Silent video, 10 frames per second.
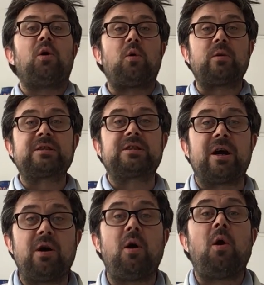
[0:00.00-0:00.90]

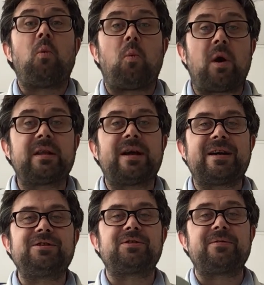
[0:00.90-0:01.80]
also
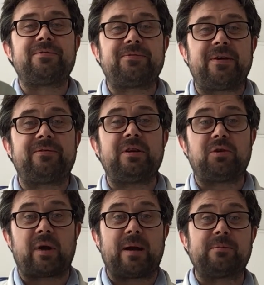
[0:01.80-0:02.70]
150
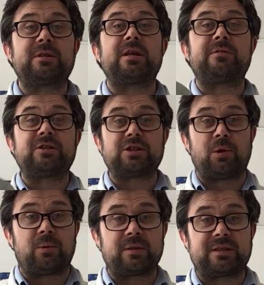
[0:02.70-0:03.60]
grams of
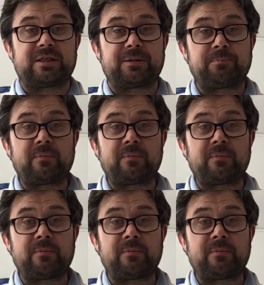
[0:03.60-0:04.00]
salt.